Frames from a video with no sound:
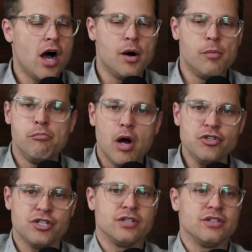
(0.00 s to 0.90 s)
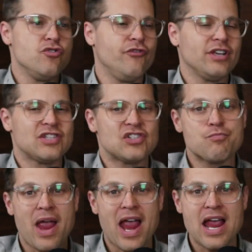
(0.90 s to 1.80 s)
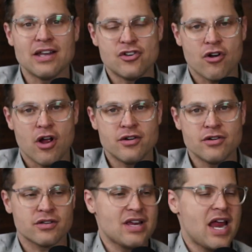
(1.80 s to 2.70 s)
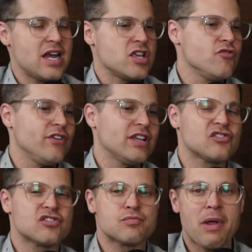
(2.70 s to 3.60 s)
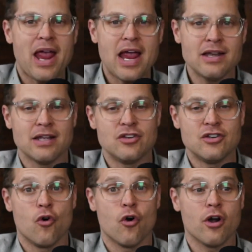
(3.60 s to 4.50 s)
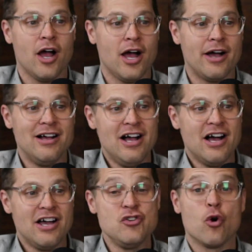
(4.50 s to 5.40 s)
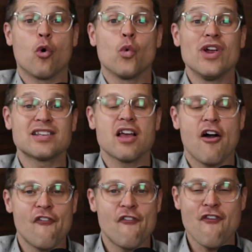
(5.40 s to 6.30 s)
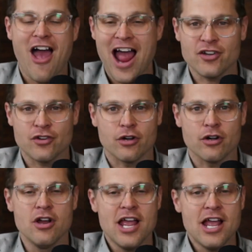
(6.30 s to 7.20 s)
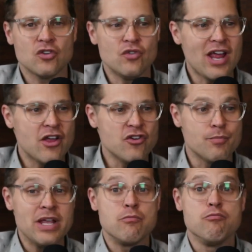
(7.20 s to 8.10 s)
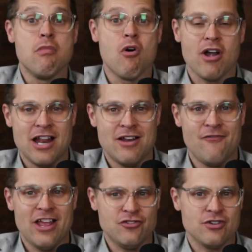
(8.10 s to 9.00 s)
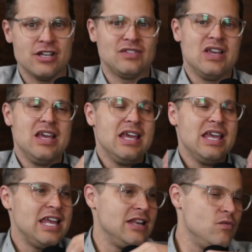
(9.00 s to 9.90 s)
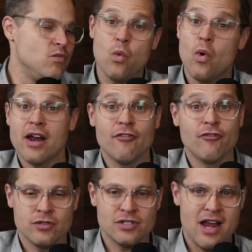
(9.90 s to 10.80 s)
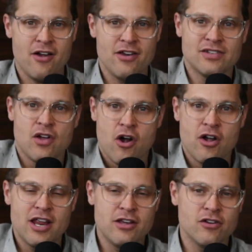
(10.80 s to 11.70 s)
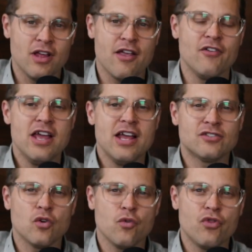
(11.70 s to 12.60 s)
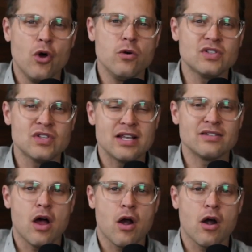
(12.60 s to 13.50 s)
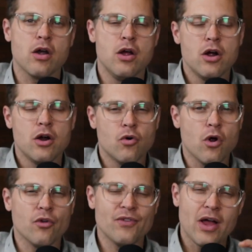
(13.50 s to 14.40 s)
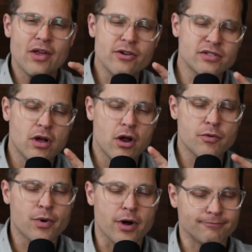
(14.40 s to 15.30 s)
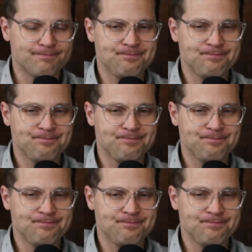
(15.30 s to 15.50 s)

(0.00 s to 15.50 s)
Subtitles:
emotions, you've expanded your understanding, you've expanded your risk factor, and so now you're being more adventurous in whatever those areas are in your life. And so those things are growth. Now, here's the hard part.